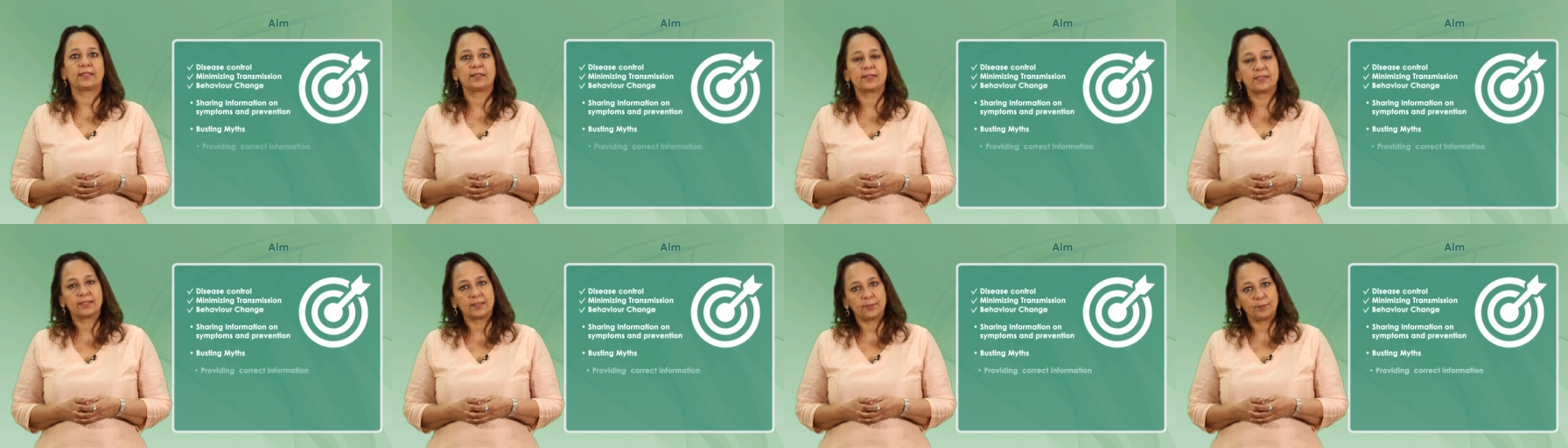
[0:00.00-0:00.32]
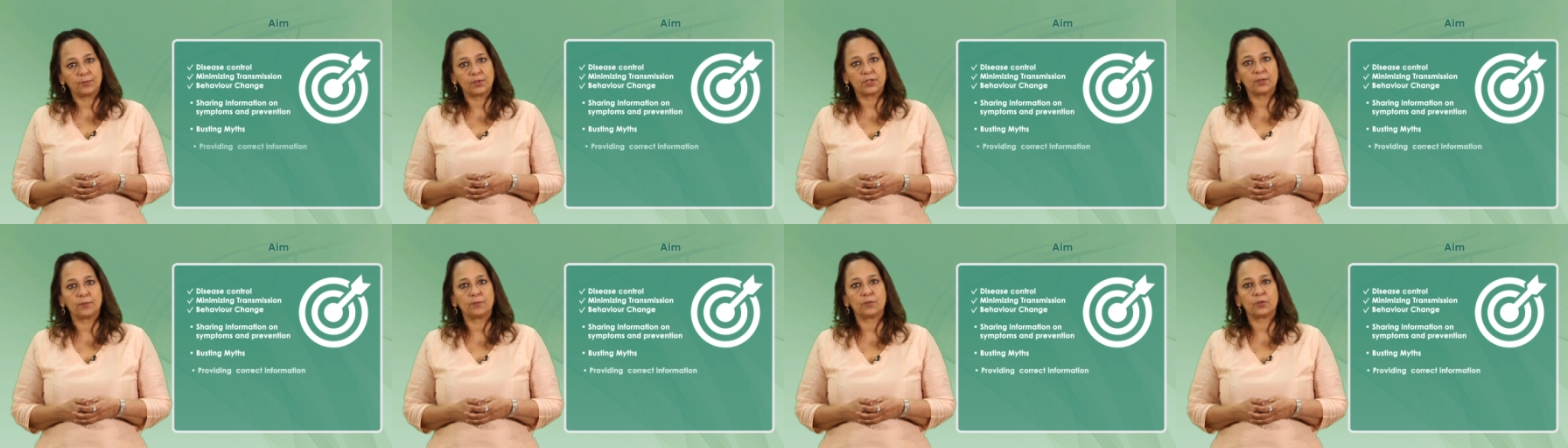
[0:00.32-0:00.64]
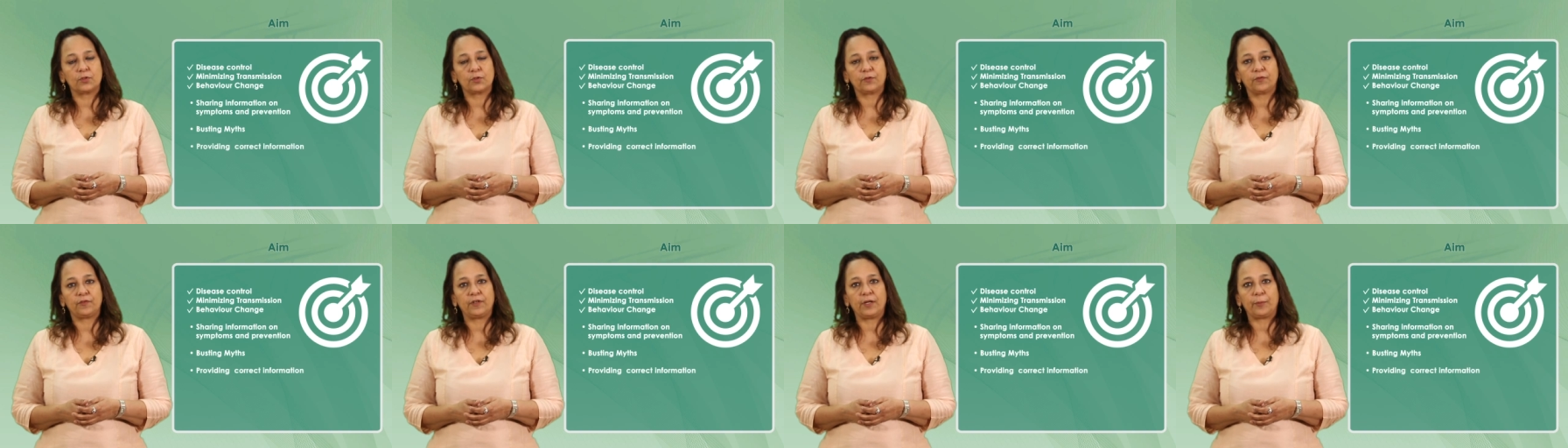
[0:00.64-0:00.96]
the
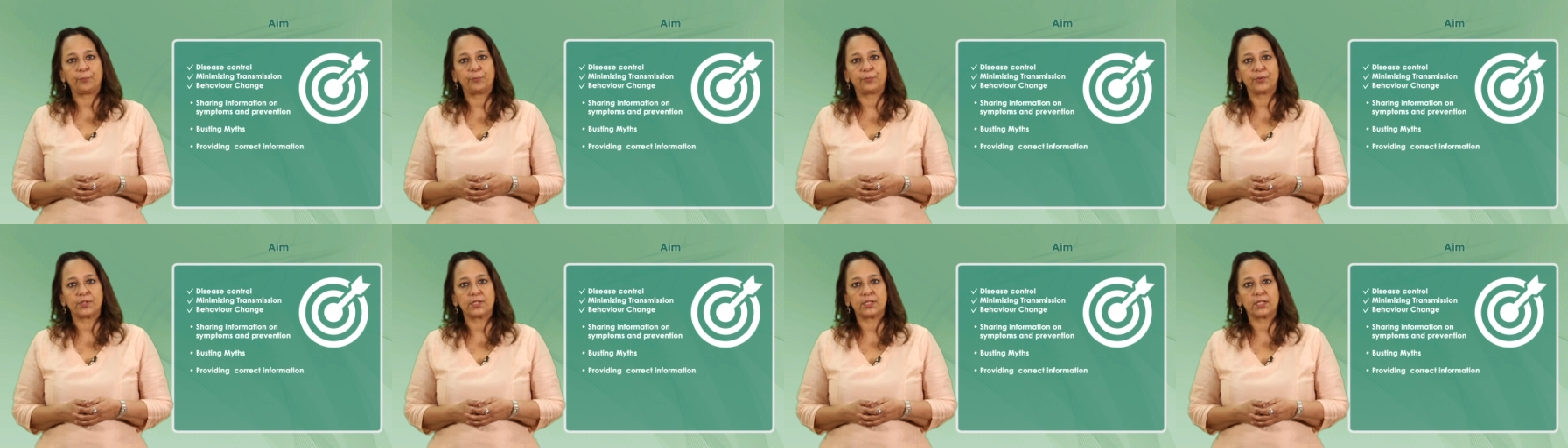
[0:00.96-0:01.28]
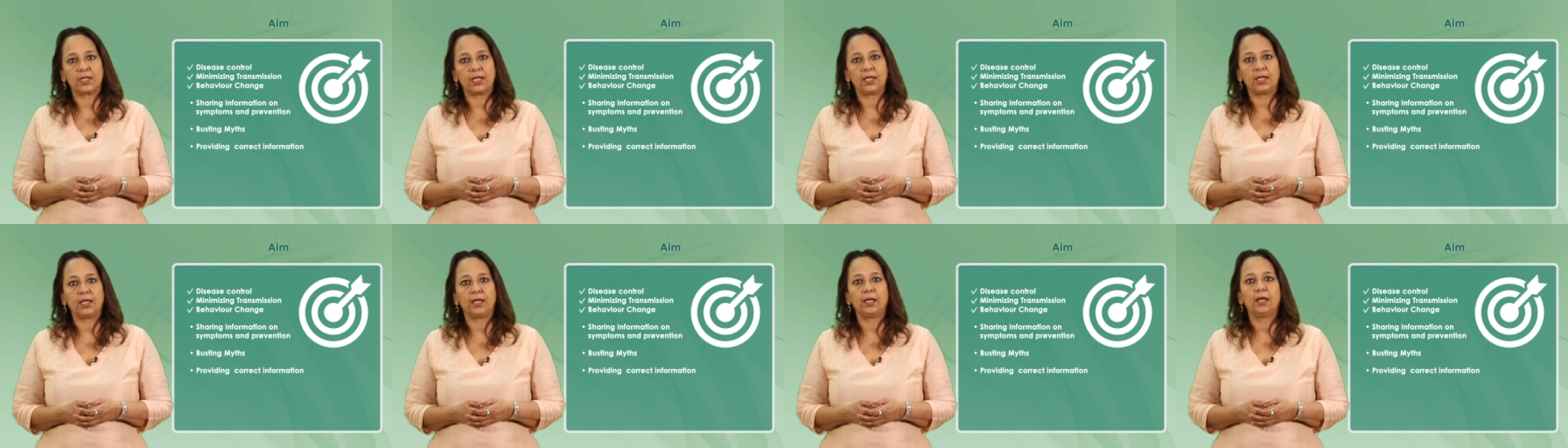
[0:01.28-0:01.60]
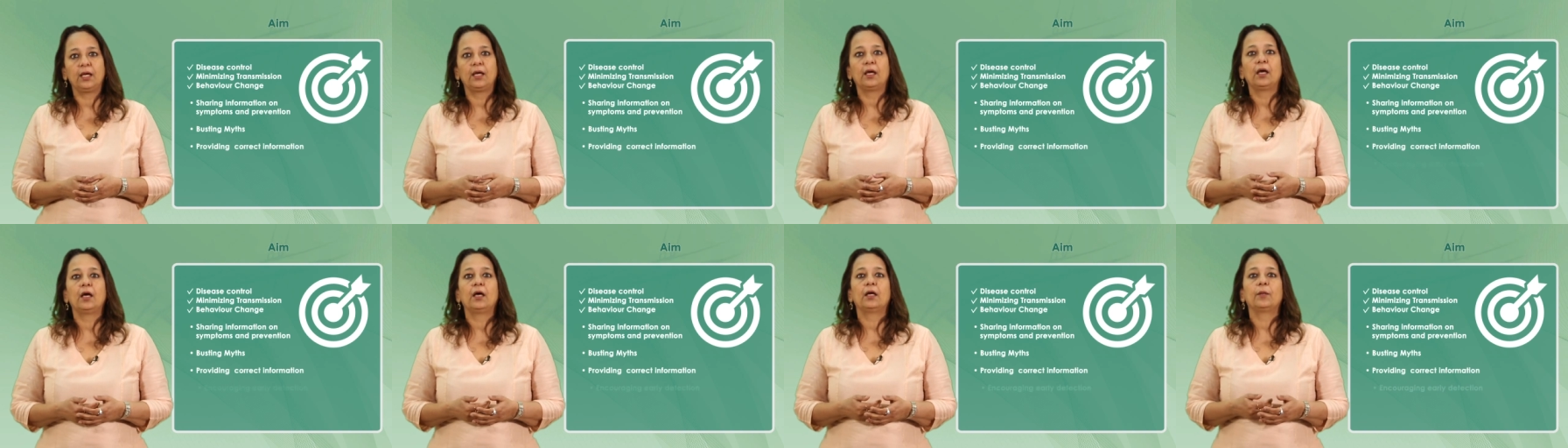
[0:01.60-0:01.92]
symptoms of leprosy,
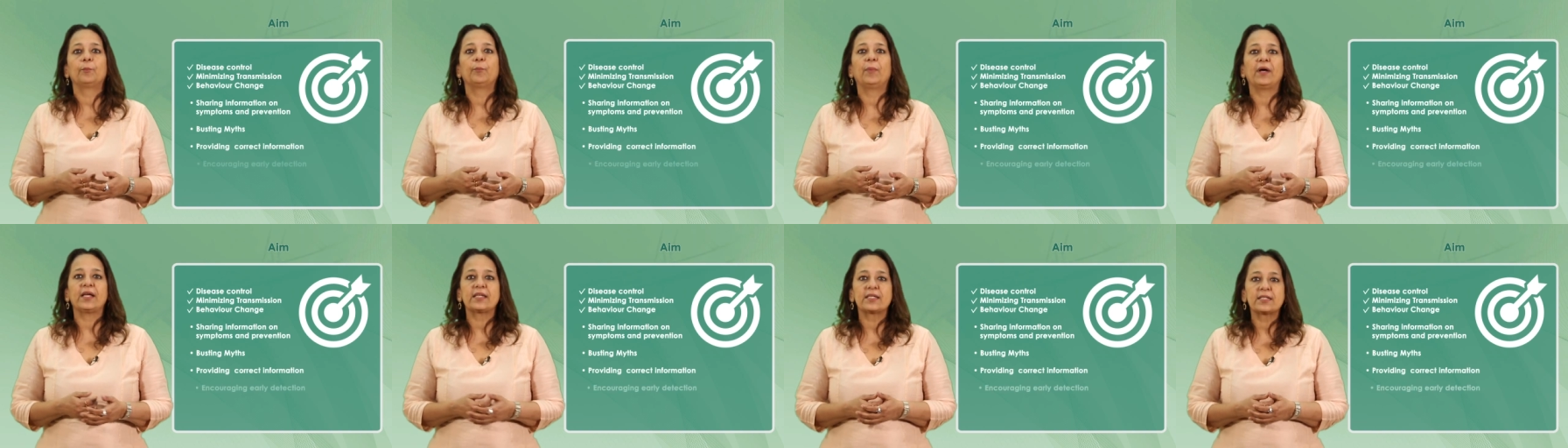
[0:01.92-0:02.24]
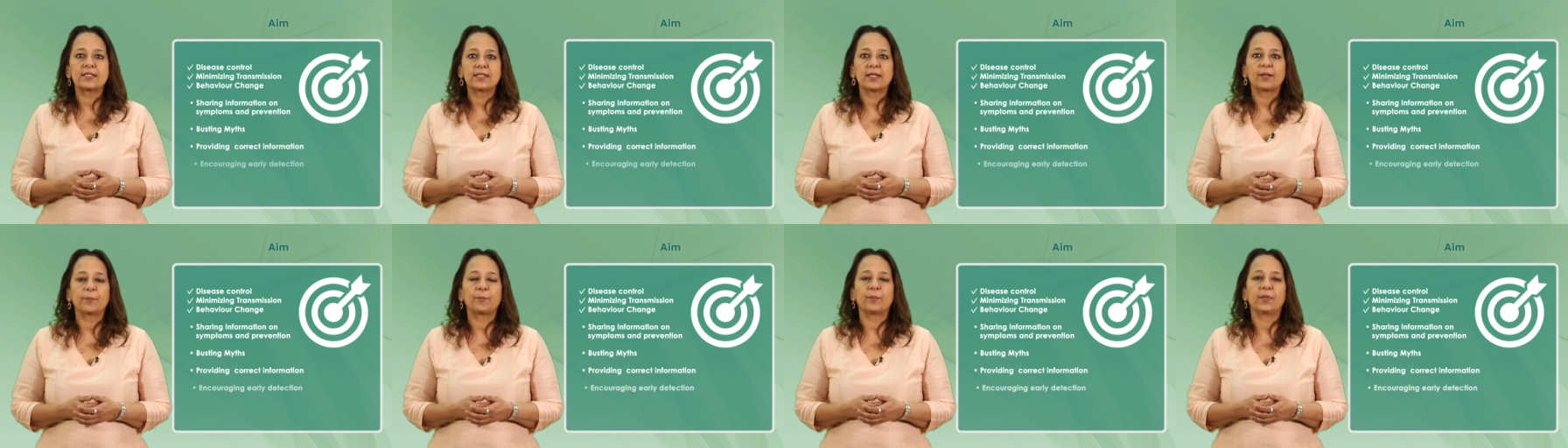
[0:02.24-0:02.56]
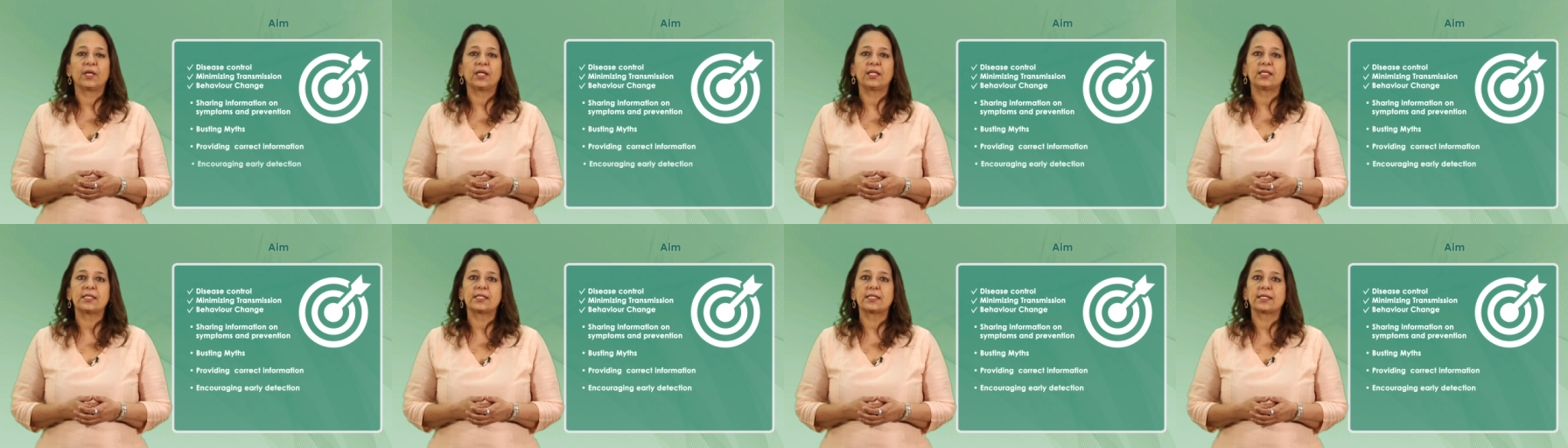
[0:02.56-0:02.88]
busting
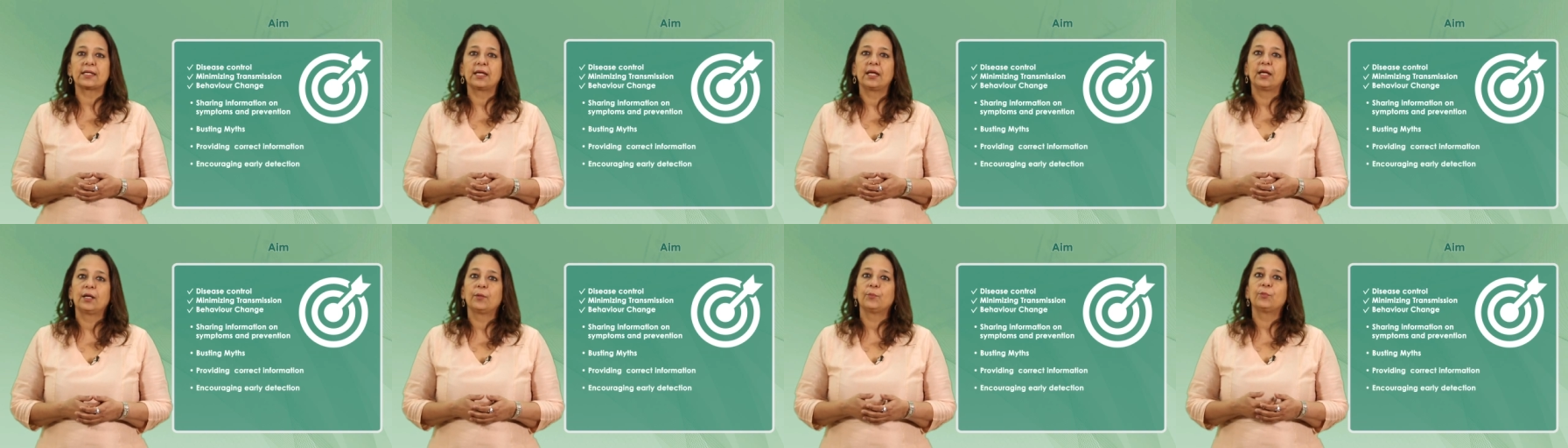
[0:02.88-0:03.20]
myths,